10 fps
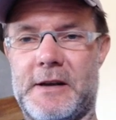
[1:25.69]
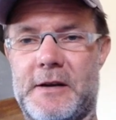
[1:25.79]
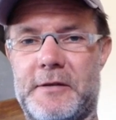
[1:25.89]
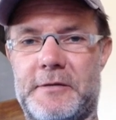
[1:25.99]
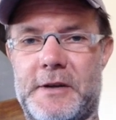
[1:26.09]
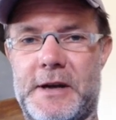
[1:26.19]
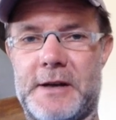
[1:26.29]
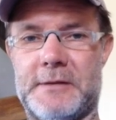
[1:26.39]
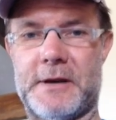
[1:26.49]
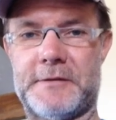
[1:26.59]
of
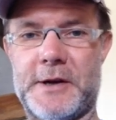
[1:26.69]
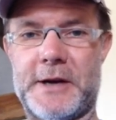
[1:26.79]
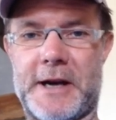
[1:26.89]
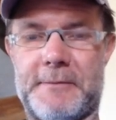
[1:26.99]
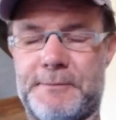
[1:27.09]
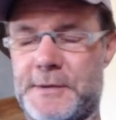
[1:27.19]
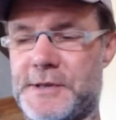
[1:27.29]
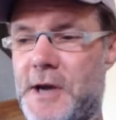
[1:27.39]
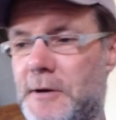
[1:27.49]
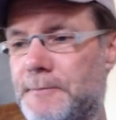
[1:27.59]
doing it.
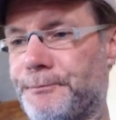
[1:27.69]
So